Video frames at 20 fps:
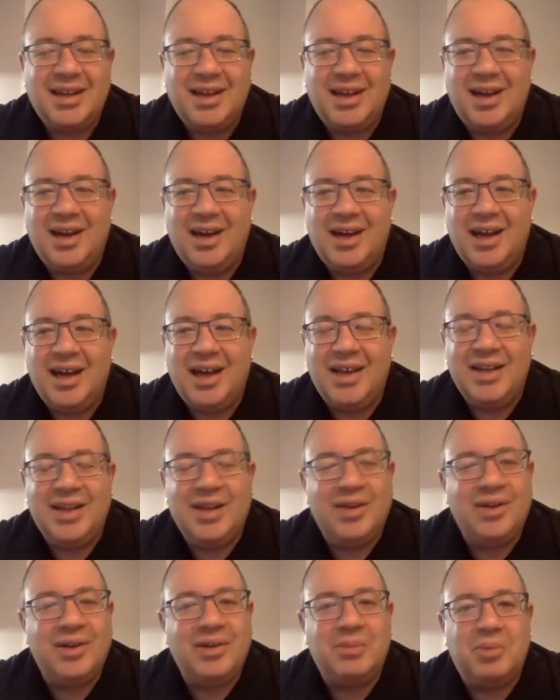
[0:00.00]
And
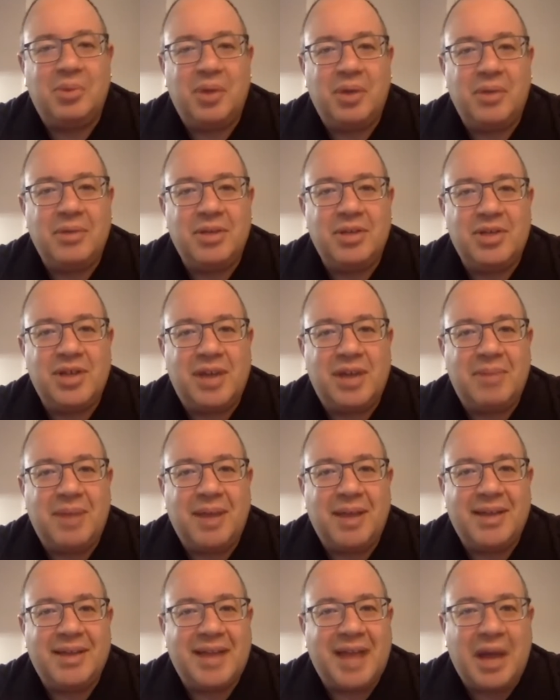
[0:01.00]
their unemployment shot
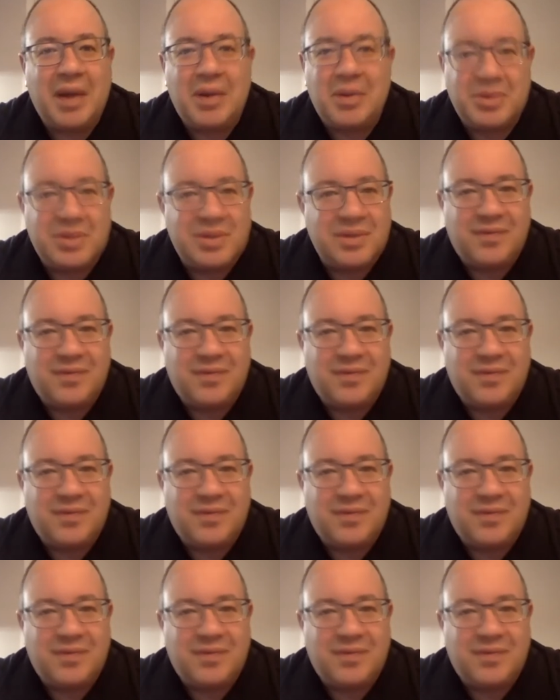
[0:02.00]
back down